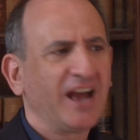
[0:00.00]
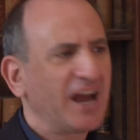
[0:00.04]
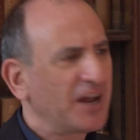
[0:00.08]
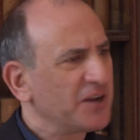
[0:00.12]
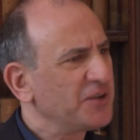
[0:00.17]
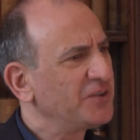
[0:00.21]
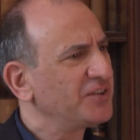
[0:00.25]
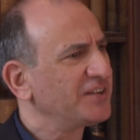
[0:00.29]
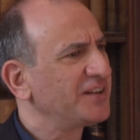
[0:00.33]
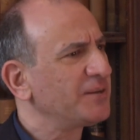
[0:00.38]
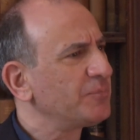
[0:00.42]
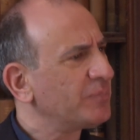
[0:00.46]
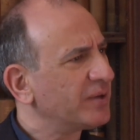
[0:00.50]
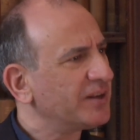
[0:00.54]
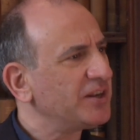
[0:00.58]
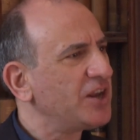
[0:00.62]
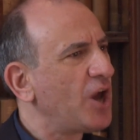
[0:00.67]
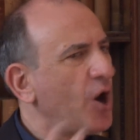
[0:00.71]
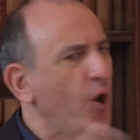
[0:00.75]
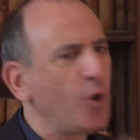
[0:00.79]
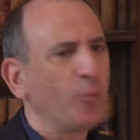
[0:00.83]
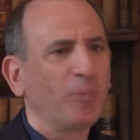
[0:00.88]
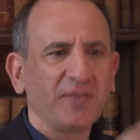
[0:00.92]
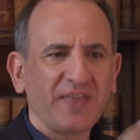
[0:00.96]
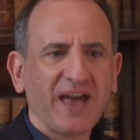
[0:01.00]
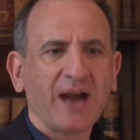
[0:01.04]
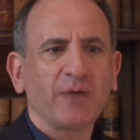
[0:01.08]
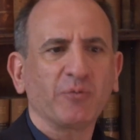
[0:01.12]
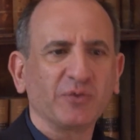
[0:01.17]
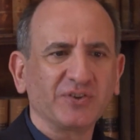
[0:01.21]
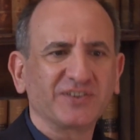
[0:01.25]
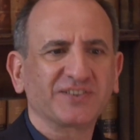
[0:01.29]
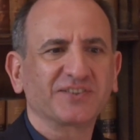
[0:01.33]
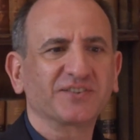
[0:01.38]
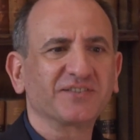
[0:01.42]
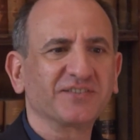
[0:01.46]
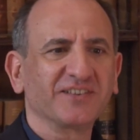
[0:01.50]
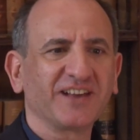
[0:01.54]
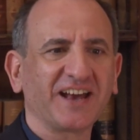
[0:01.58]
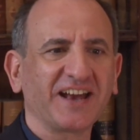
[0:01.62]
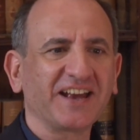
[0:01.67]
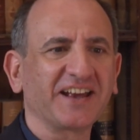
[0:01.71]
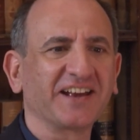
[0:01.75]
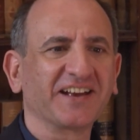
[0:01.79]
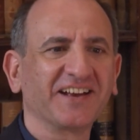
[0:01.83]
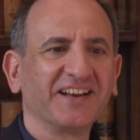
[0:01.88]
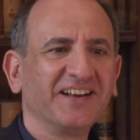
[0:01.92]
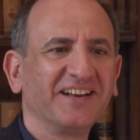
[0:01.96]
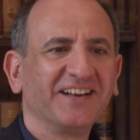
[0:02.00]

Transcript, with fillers: And you just think, but no, but that was like,